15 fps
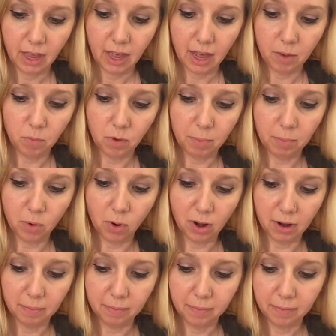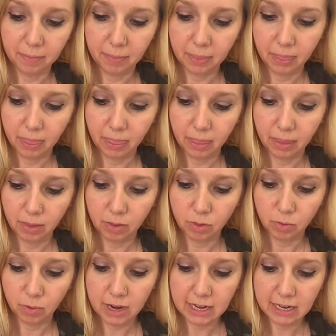And one more.
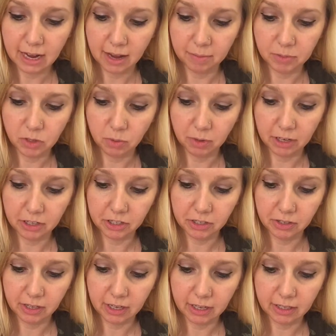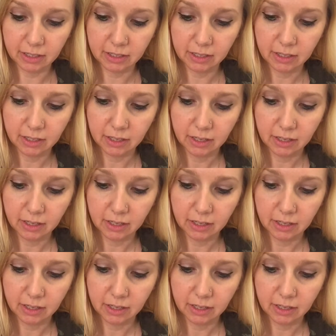3 times you want to do this.